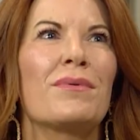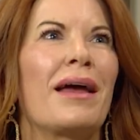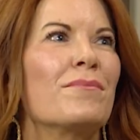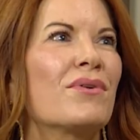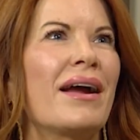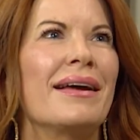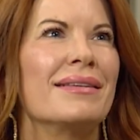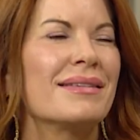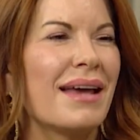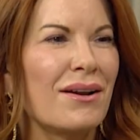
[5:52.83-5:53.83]
like
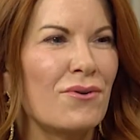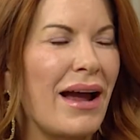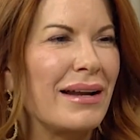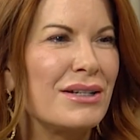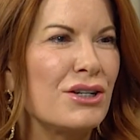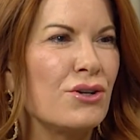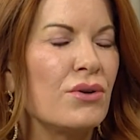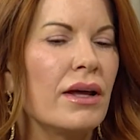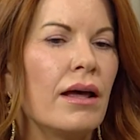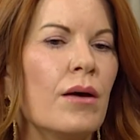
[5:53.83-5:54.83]
praise and gratitude.